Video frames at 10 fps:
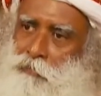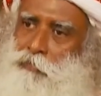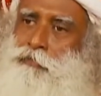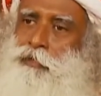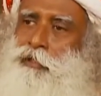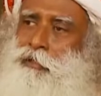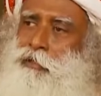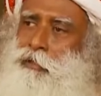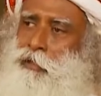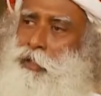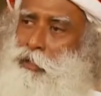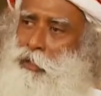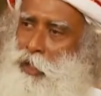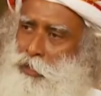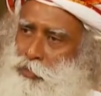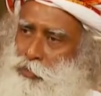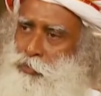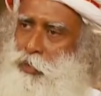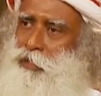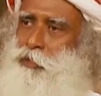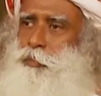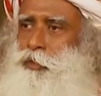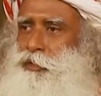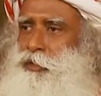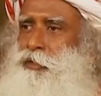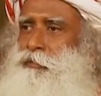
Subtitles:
which will recognize you as a person.